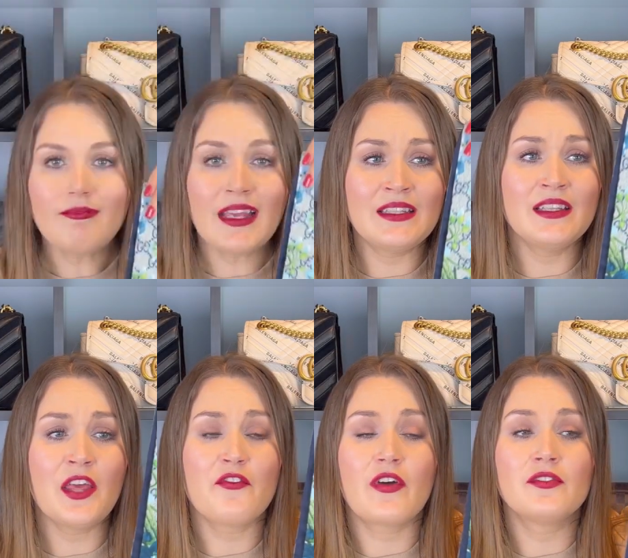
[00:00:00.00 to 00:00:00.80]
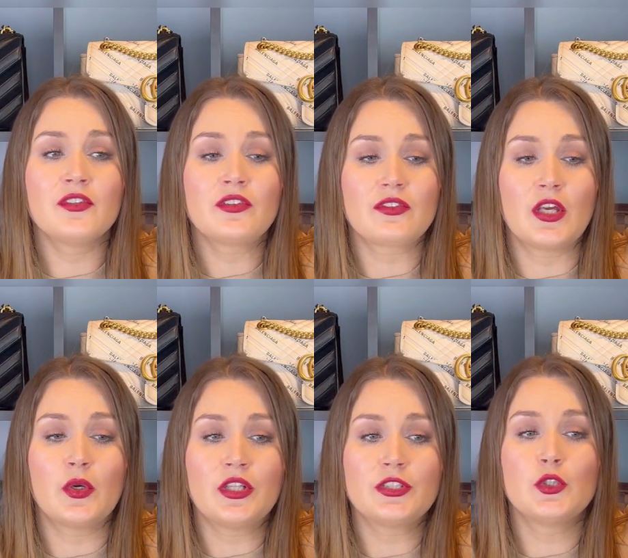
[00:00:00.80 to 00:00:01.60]
And then I found this
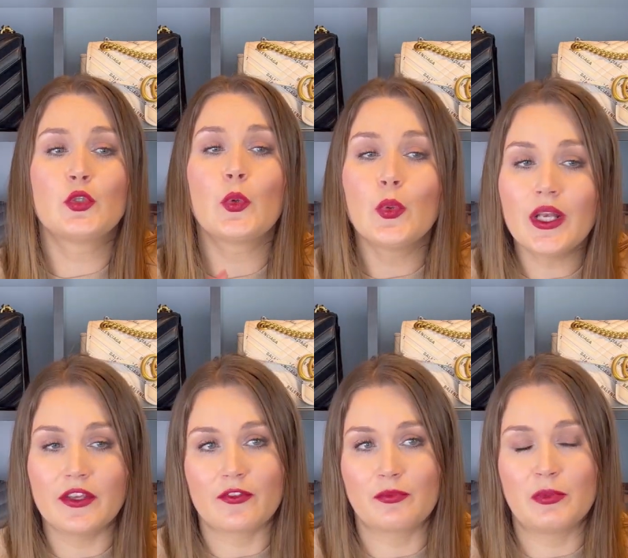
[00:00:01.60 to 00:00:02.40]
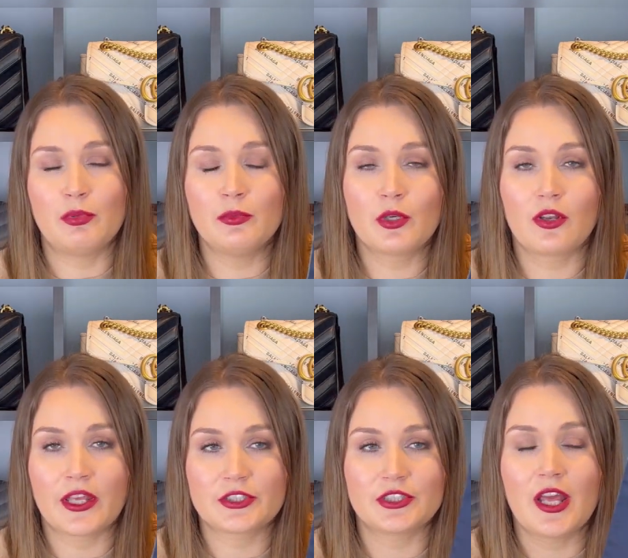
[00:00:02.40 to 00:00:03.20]
little twilly from the Bloom
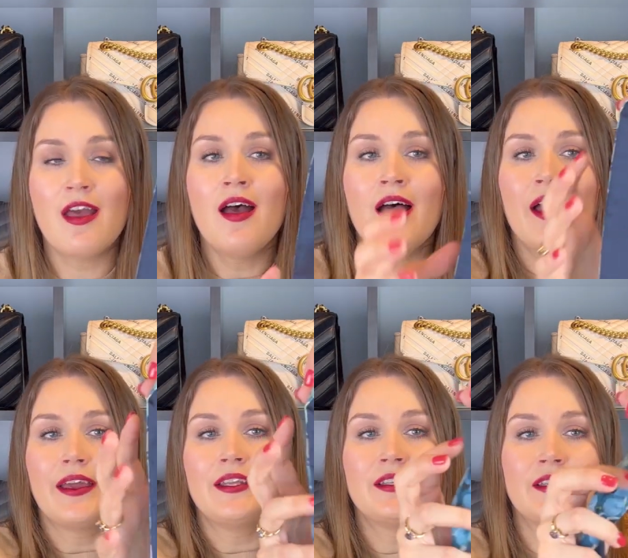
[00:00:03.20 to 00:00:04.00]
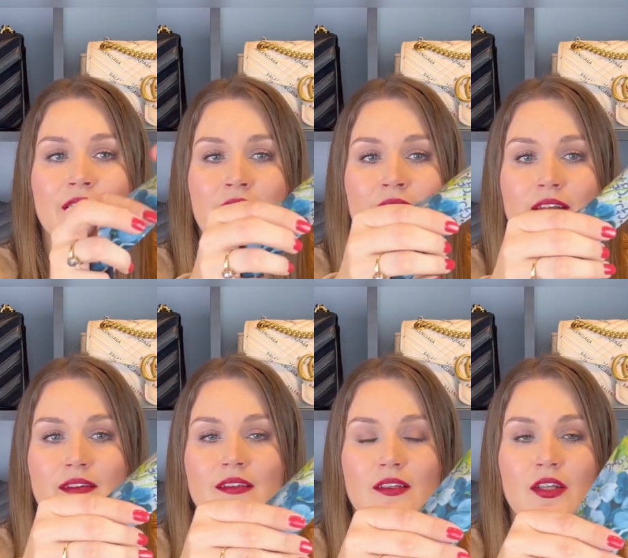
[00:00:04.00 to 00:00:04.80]
collection in
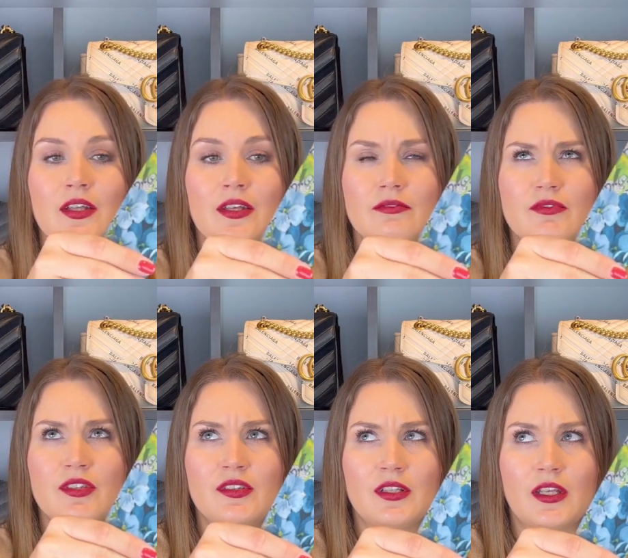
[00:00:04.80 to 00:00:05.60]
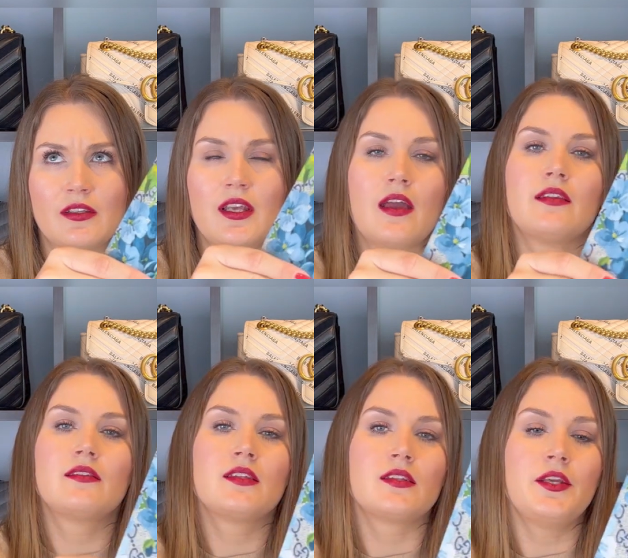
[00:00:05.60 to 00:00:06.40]
Sicilian, yeah, in
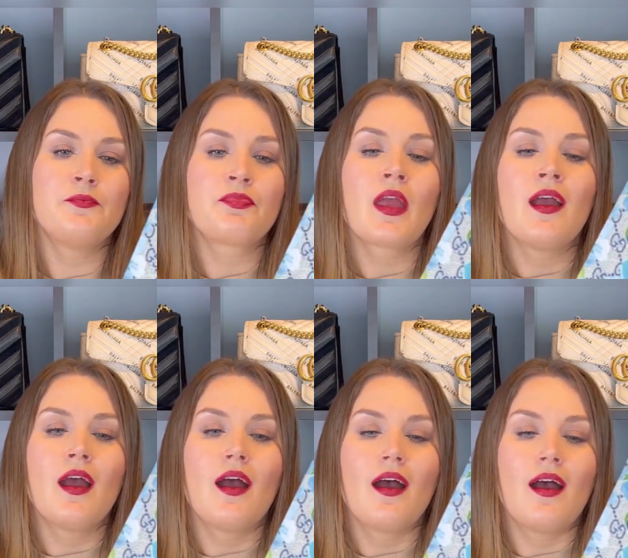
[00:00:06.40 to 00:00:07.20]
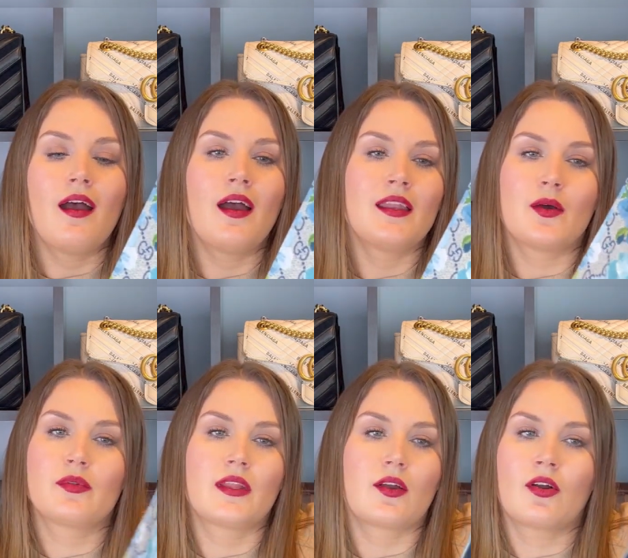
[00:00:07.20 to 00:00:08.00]
Sicily. And I
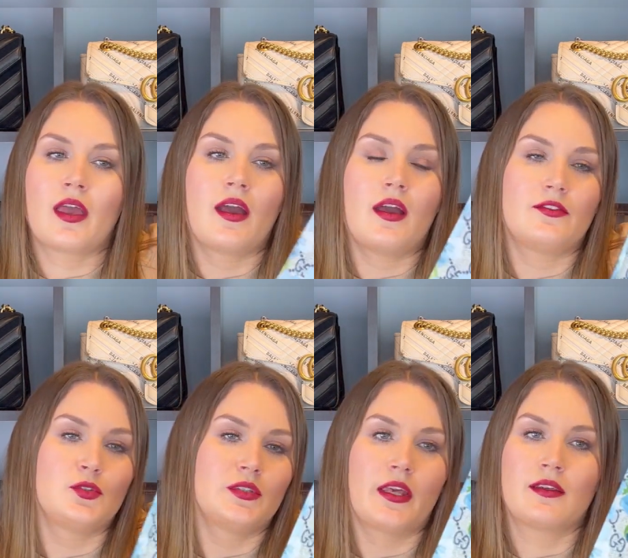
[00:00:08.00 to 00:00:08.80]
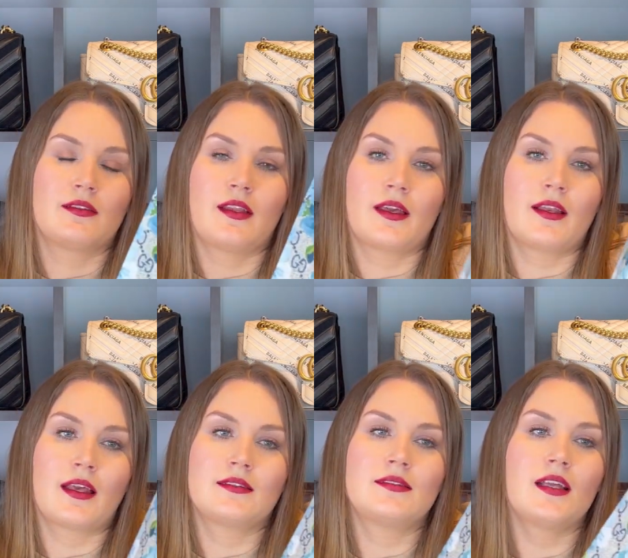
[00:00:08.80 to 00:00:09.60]
was like, okay, I have to take it.
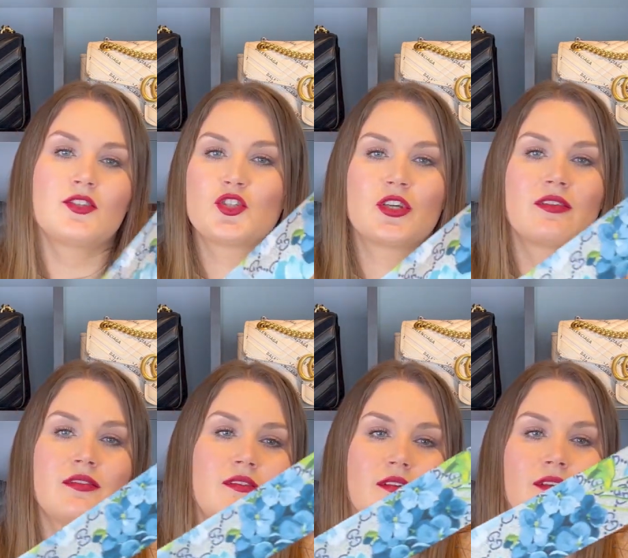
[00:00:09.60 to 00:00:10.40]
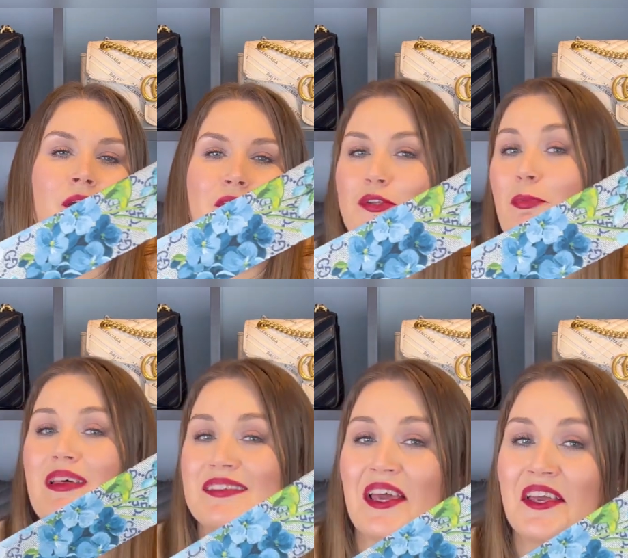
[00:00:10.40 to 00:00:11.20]
Like that's just the
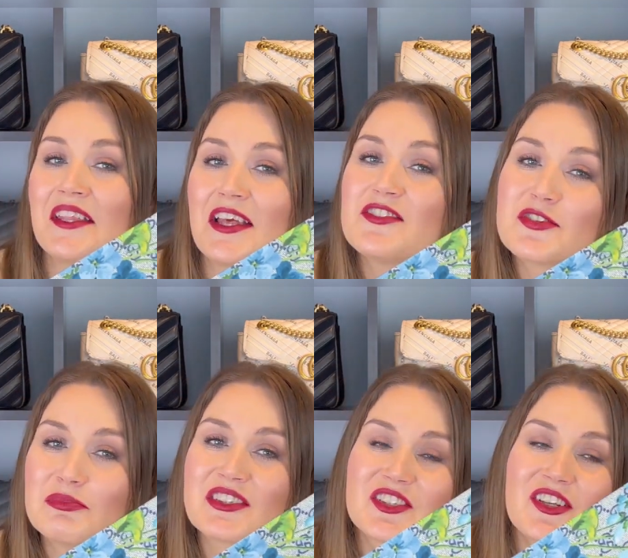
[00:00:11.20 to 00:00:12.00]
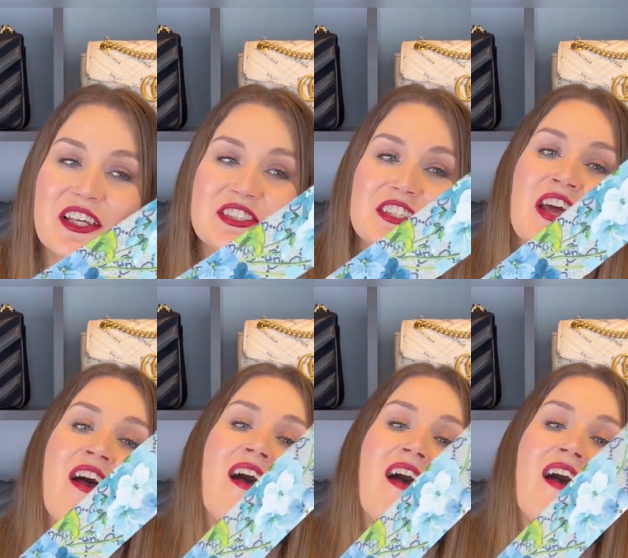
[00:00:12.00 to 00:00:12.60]
best I can get from that collection.